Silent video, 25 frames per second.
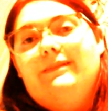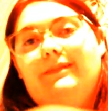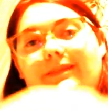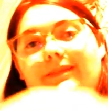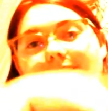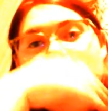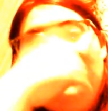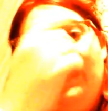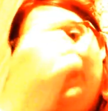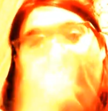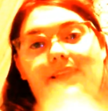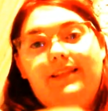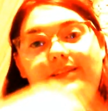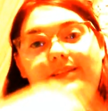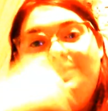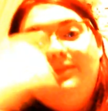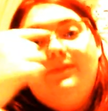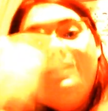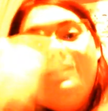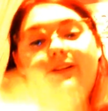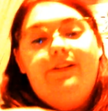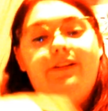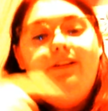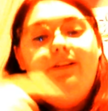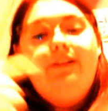That's
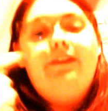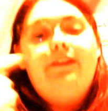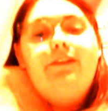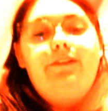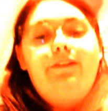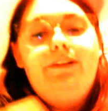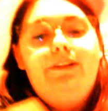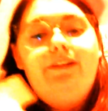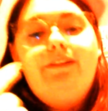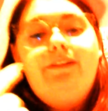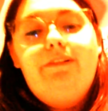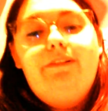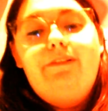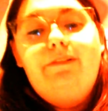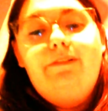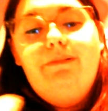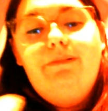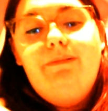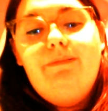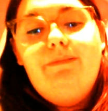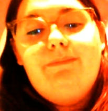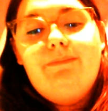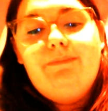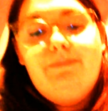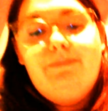what you do.
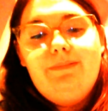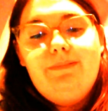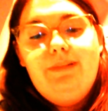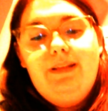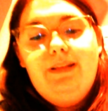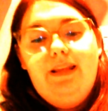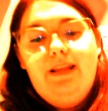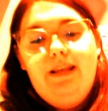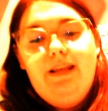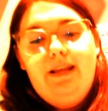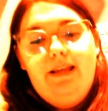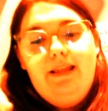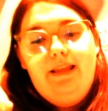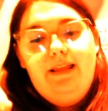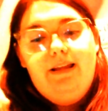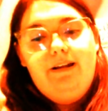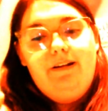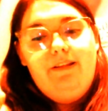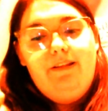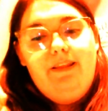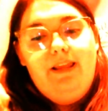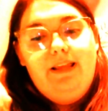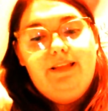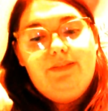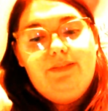Or
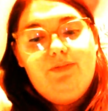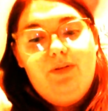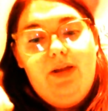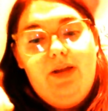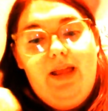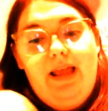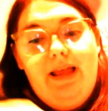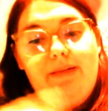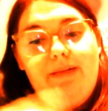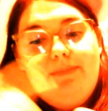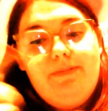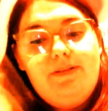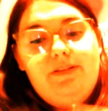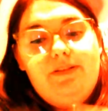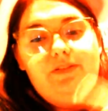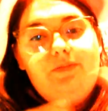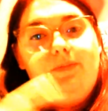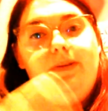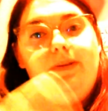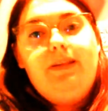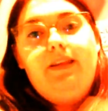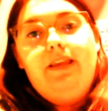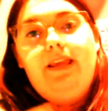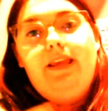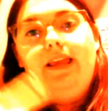that's what happens
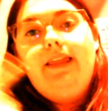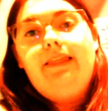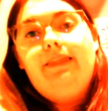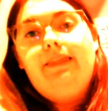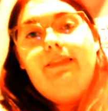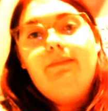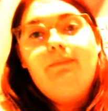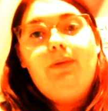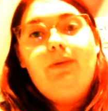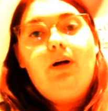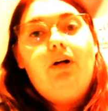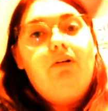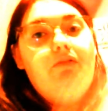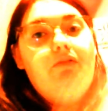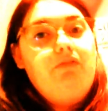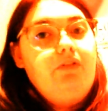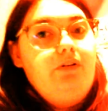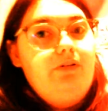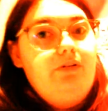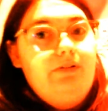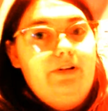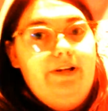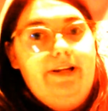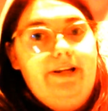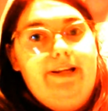when you get the ball
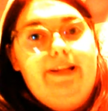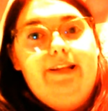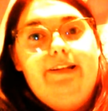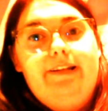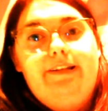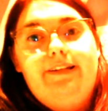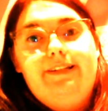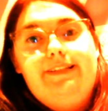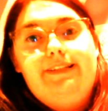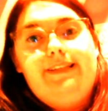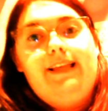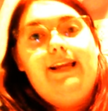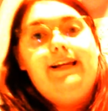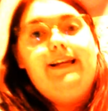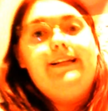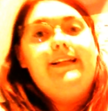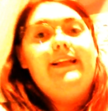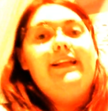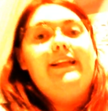rolling and designing.